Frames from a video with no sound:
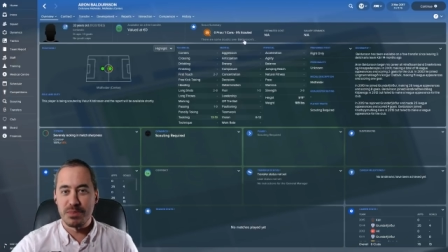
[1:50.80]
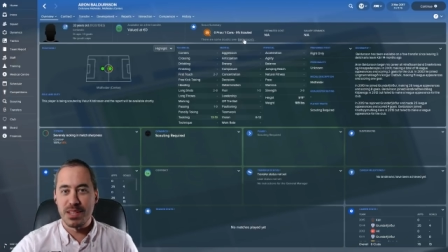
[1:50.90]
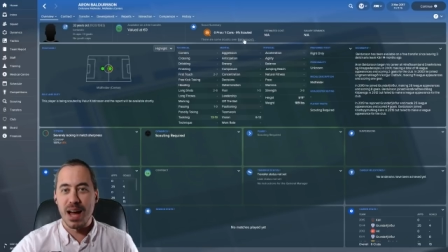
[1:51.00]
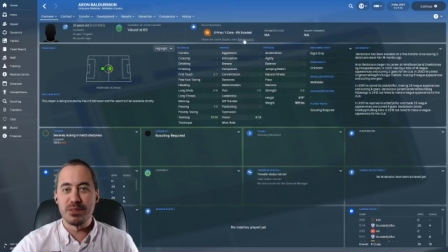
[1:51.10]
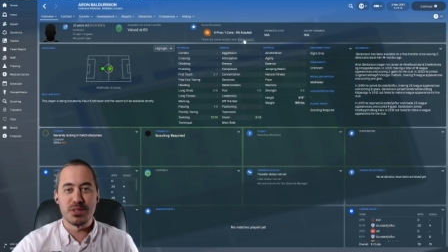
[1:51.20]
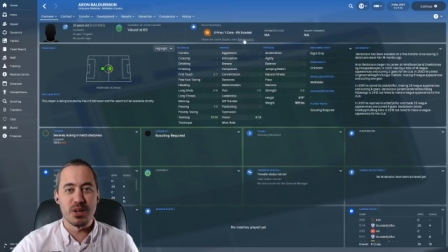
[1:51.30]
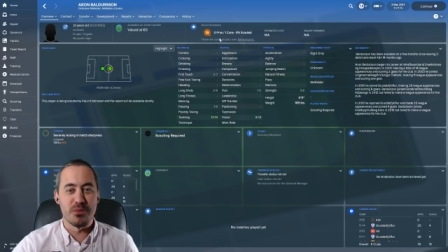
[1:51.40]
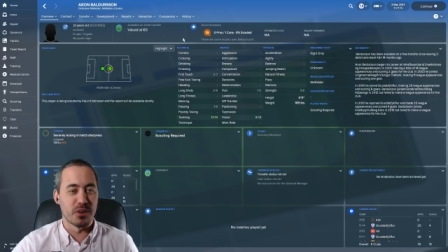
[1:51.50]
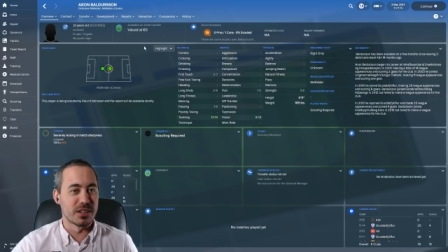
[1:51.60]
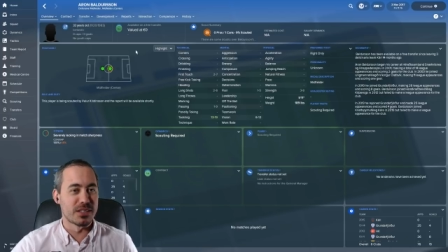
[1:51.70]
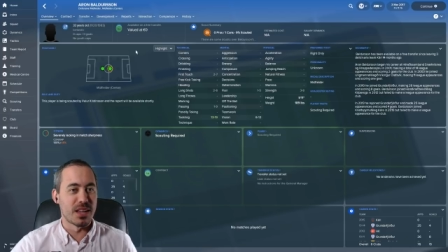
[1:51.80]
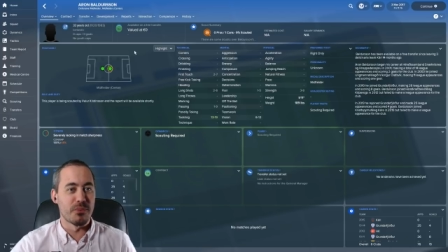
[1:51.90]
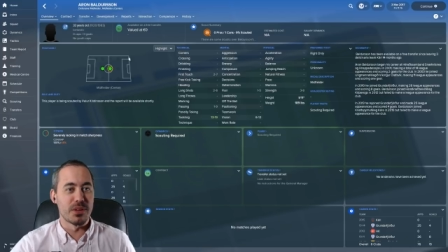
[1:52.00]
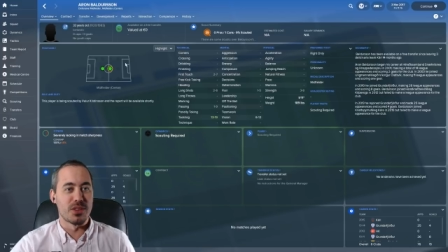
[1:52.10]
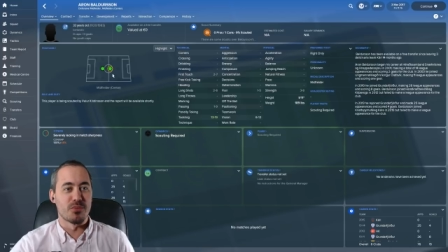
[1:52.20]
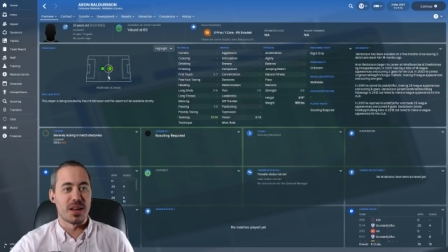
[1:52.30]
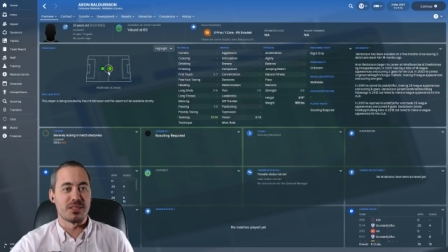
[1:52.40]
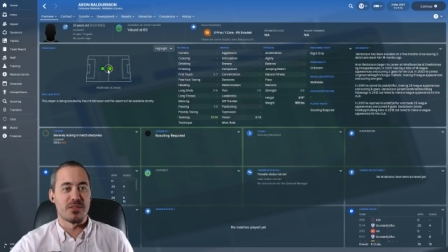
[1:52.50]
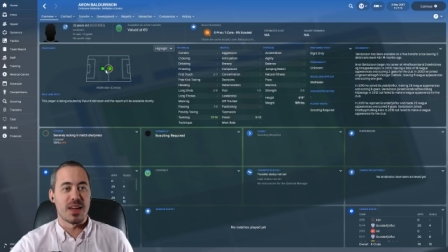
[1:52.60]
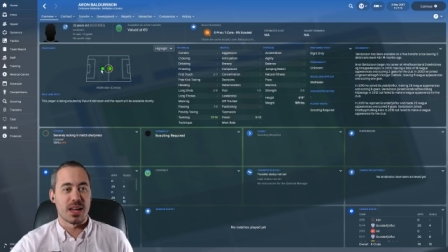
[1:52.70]
doubts over. it. Let's not read the
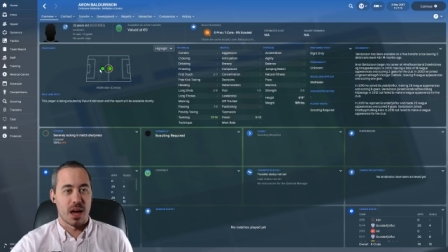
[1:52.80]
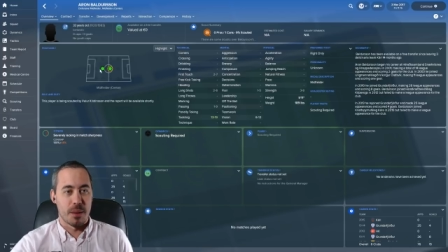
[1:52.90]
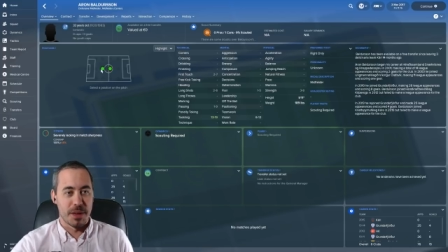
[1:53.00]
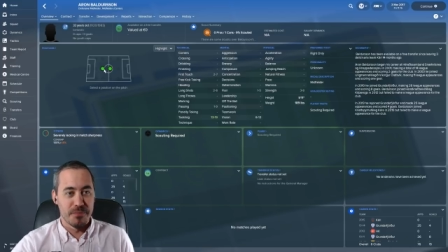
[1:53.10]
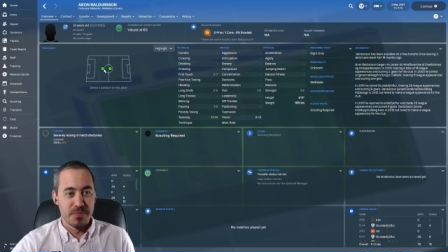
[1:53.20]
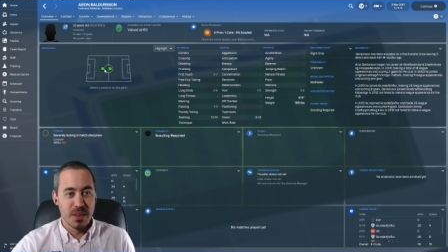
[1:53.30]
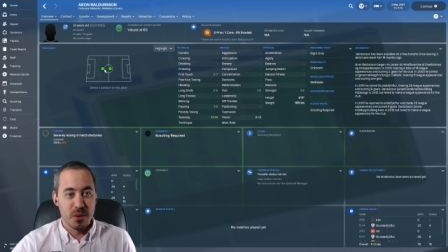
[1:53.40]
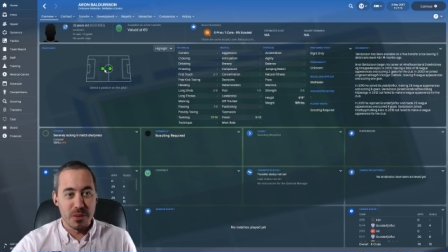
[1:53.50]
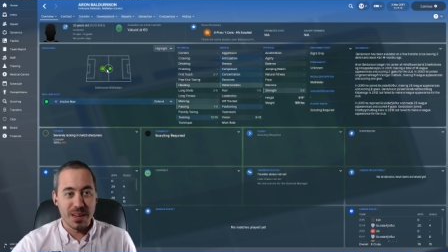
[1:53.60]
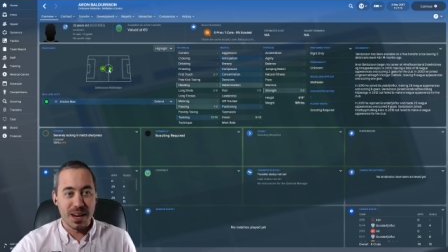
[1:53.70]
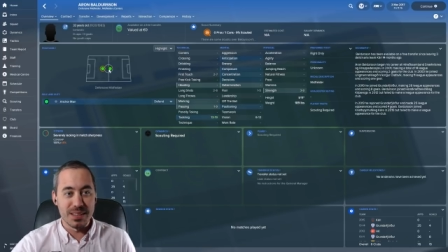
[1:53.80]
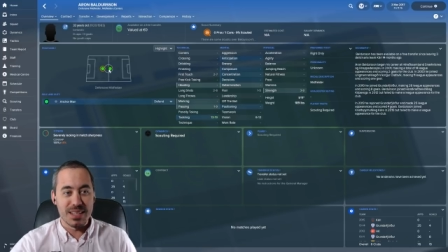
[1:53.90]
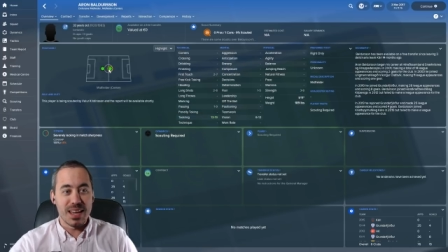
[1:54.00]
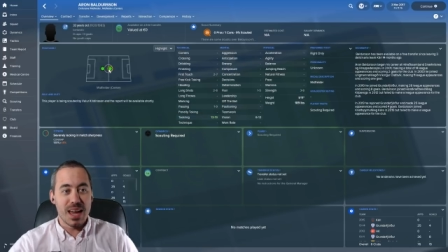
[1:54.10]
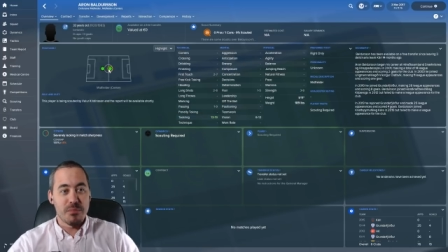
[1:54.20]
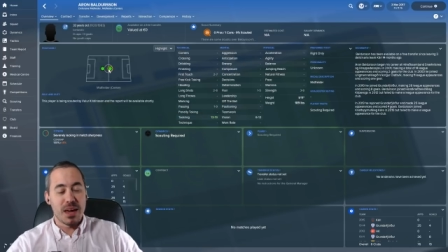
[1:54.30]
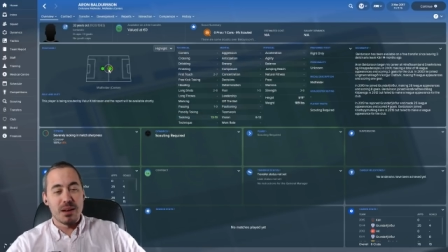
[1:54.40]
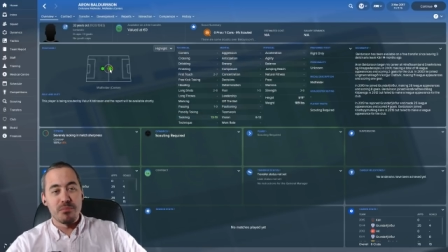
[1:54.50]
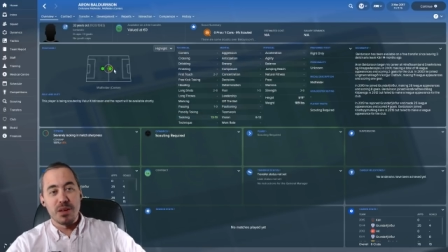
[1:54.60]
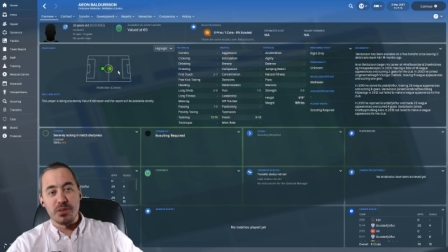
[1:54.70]
rest of that comment. We've got a DM and
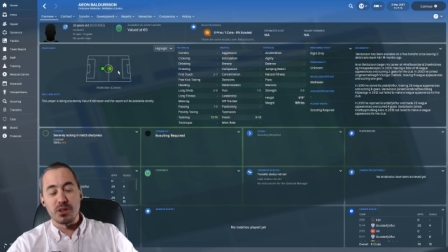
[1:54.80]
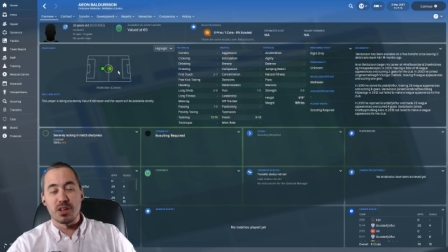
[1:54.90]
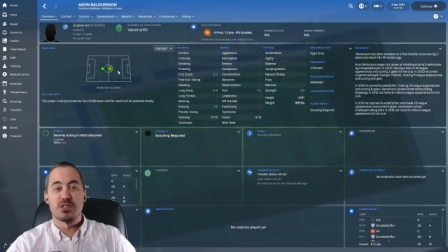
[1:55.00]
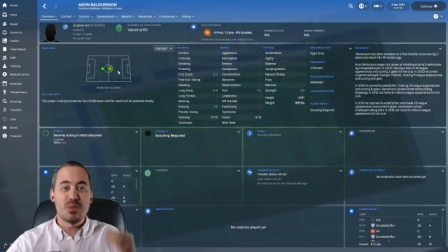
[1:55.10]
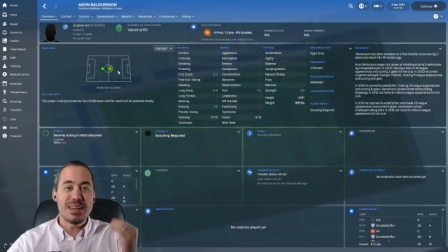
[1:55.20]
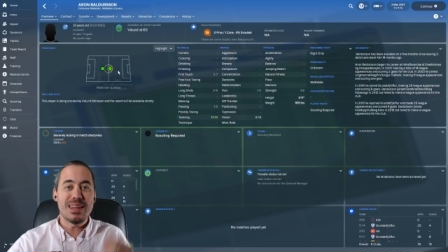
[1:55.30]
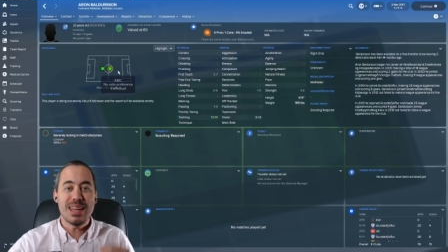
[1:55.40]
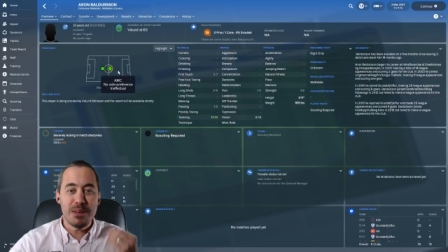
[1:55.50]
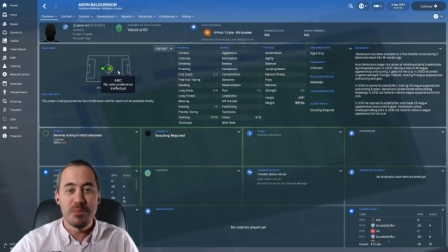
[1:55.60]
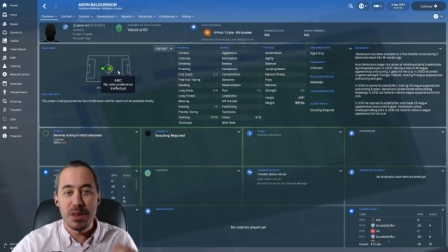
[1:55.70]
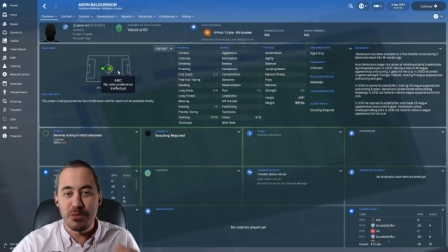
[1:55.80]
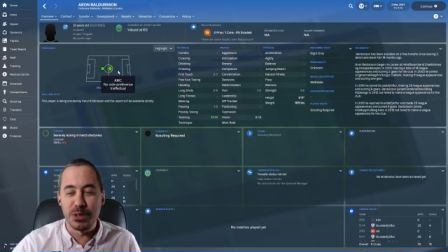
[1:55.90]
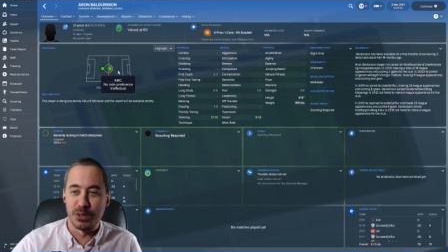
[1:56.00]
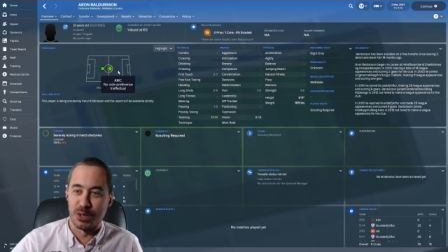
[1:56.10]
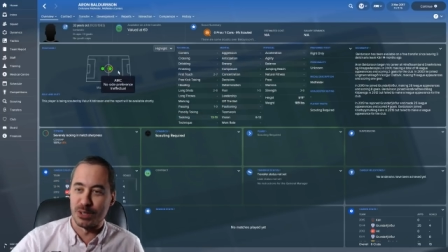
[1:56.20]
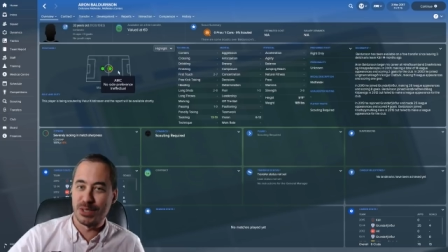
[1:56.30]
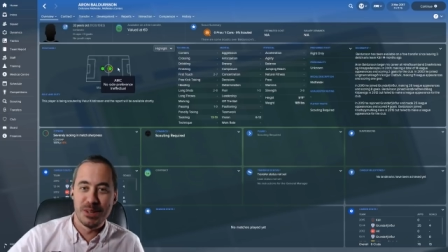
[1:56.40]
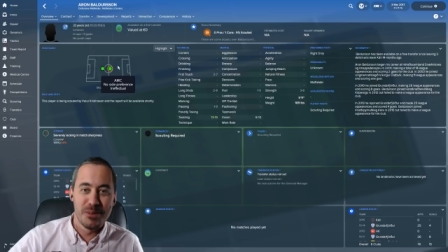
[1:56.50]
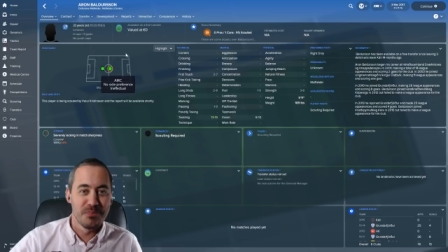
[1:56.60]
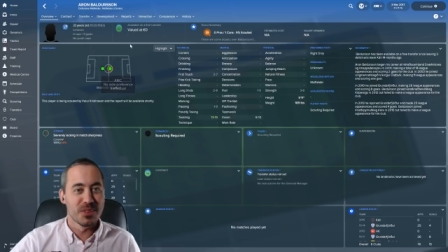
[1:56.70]
a midfield because we need midfielders.
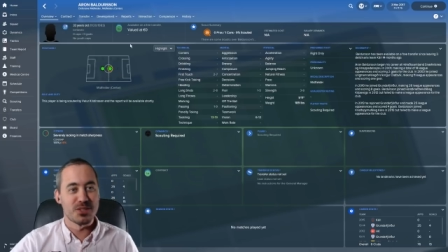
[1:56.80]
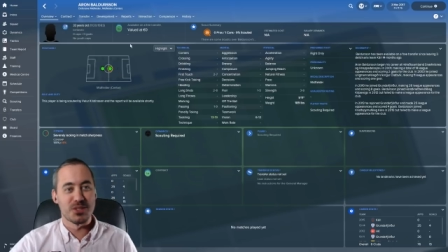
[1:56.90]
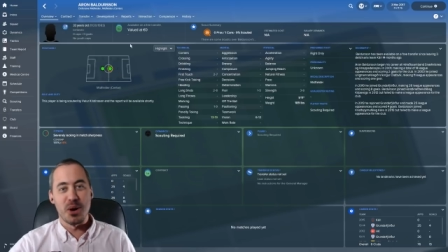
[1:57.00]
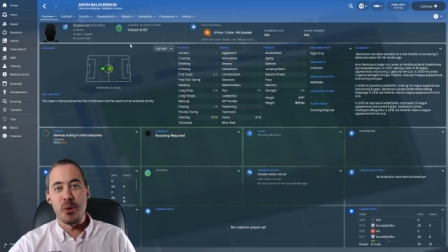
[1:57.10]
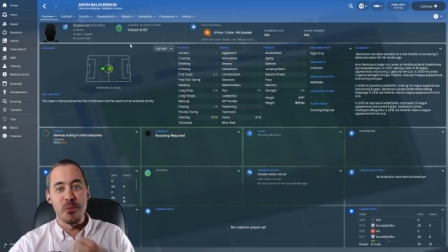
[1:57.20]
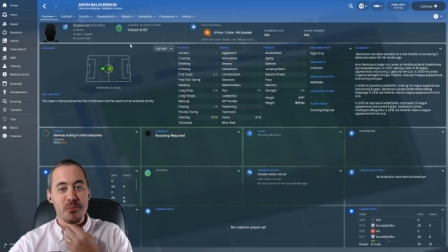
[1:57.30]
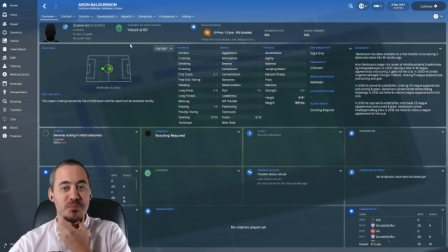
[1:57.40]
So